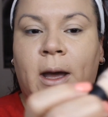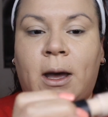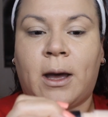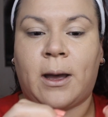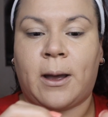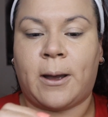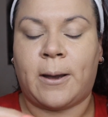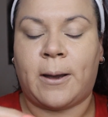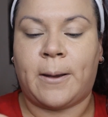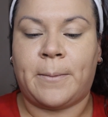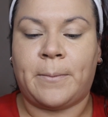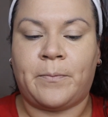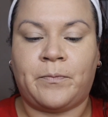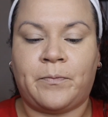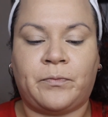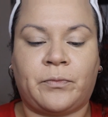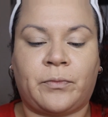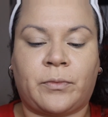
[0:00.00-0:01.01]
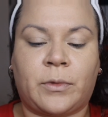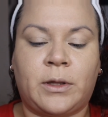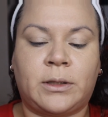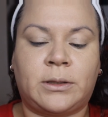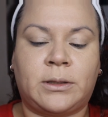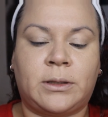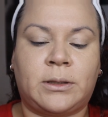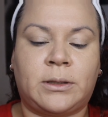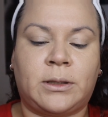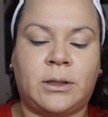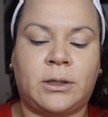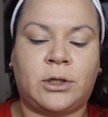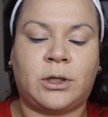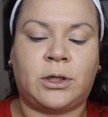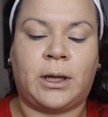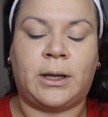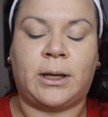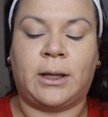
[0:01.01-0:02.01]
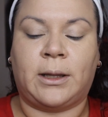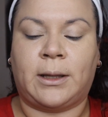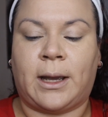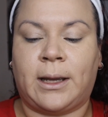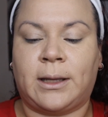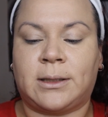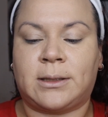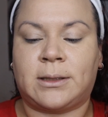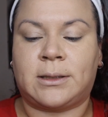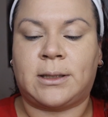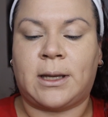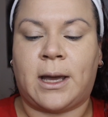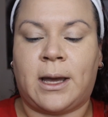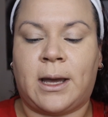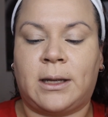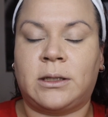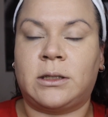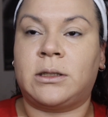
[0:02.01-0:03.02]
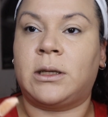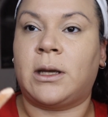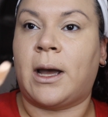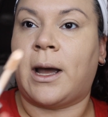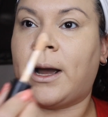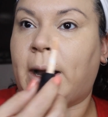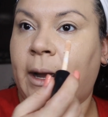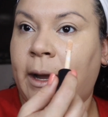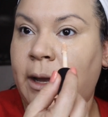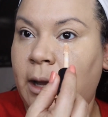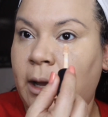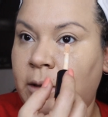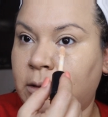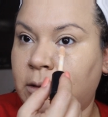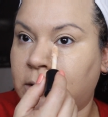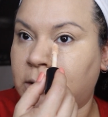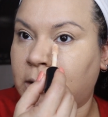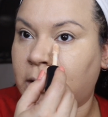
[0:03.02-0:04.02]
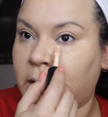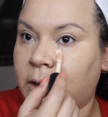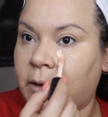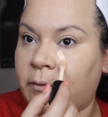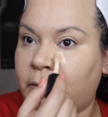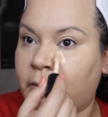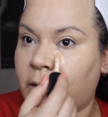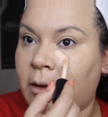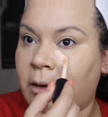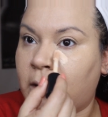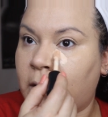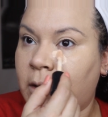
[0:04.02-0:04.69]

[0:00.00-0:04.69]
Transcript: This is in the shade Light Sand. I love